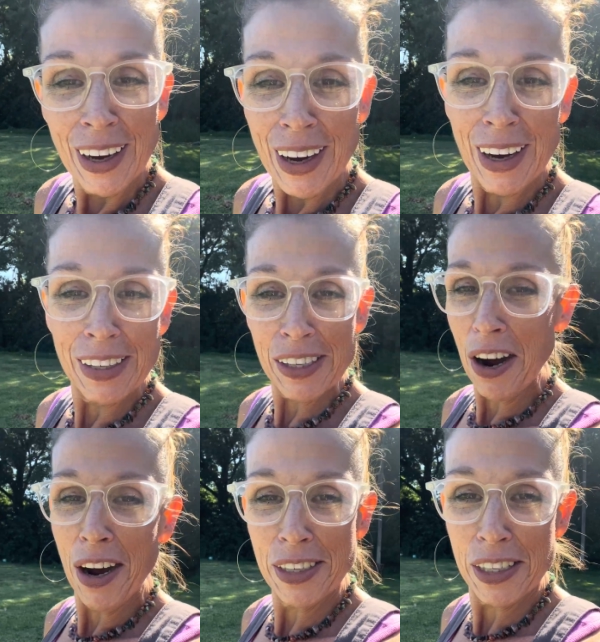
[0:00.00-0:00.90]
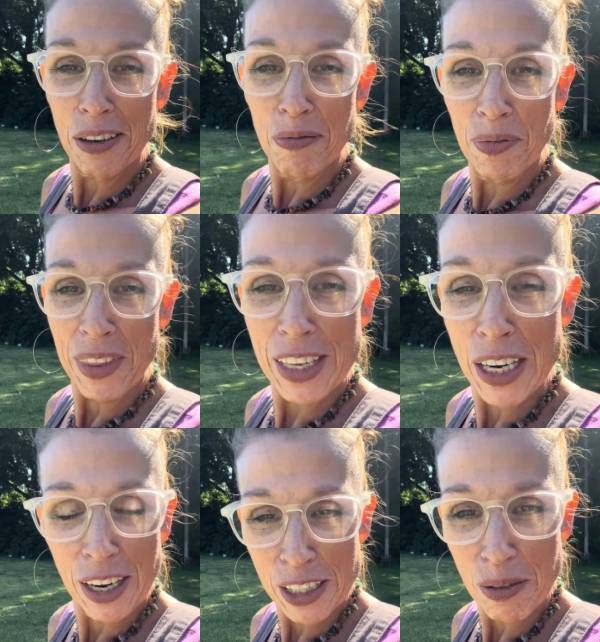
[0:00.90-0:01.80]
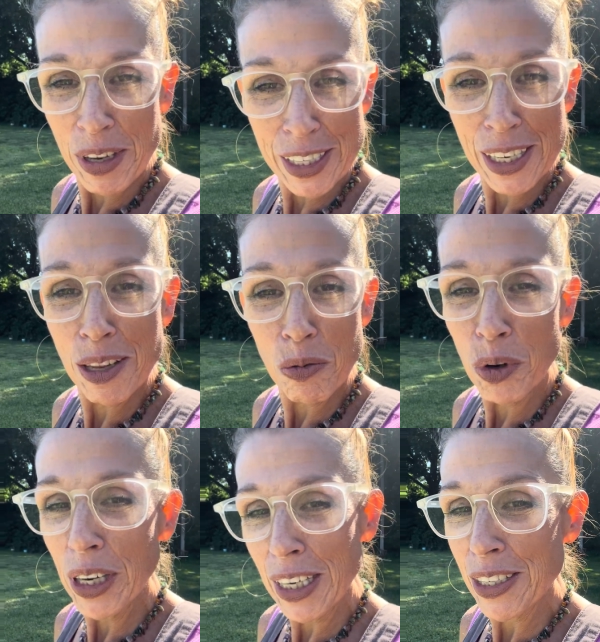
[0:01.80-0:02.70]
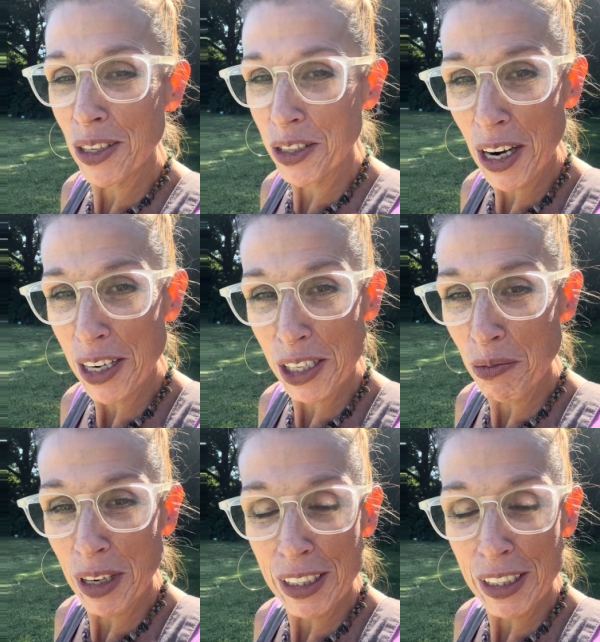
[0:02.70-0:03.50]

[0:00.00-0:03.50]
and toss them into the woods, or toss them on,